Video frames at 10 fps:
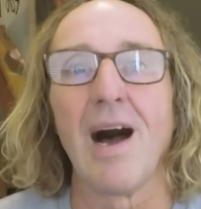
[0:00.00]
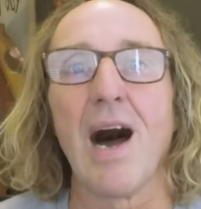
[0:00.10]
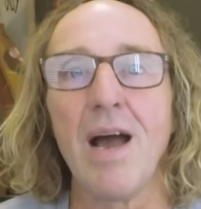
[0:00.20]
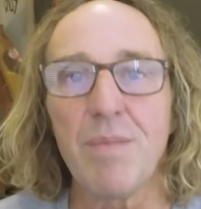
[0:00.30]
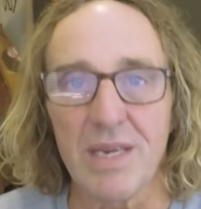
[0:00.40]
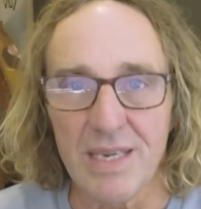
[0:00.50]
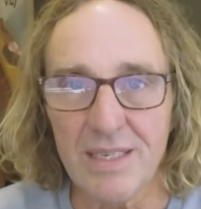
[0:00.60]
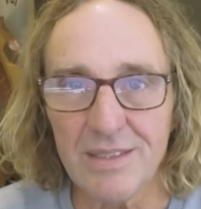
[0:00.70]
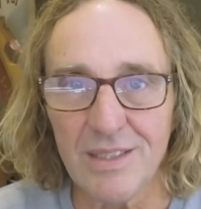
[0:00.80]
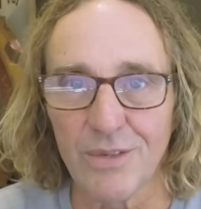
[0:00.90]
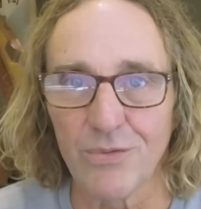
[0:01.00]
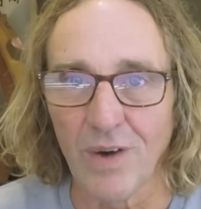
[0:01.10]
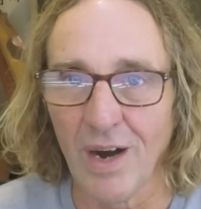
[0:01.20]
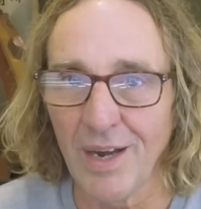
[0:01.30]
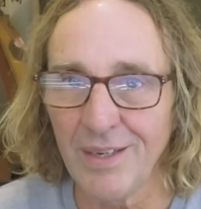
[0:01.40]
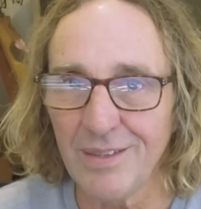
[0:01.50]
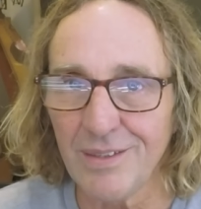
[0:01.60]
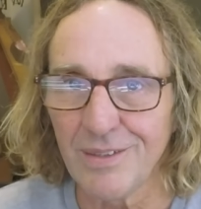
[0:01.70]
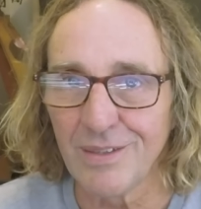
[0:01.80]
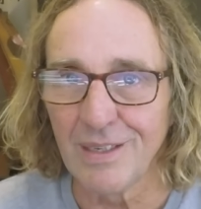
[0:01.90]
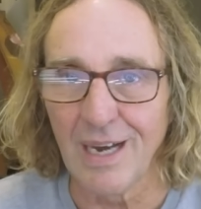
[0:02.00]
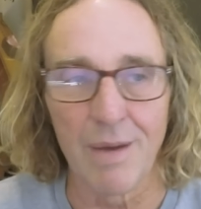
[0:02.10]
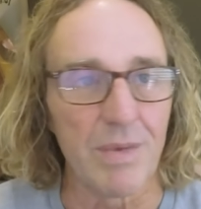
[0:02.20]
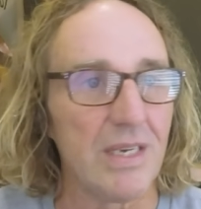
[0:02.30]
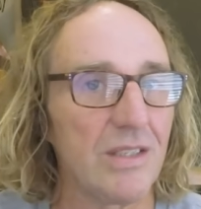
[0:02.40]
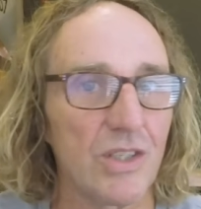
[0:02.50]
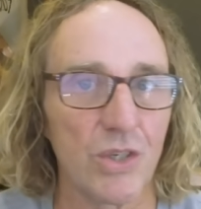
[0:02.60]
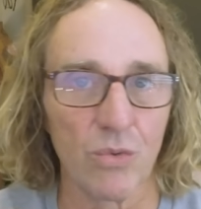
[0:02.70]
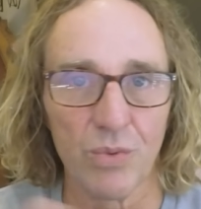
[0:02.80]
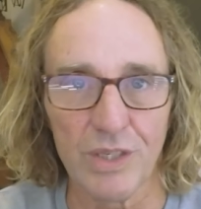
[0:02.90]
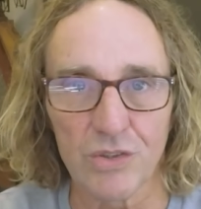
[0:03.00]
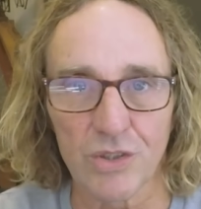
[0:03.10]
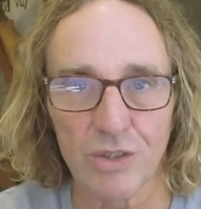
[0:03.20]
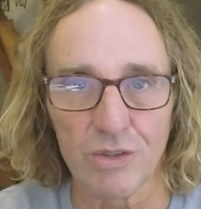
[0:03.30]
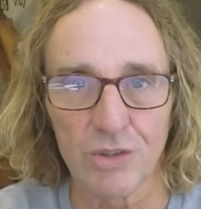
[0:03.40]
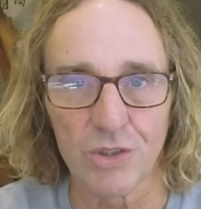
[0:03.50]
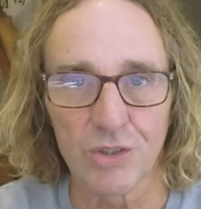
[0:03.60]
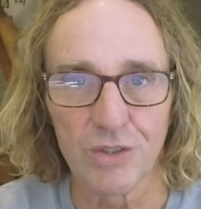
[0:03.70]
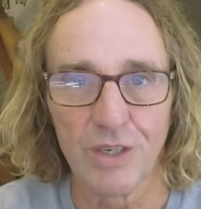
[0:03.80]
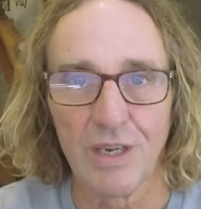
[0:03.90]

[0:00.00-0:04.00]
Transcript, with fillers: I'm easy to find. I'm easy to research.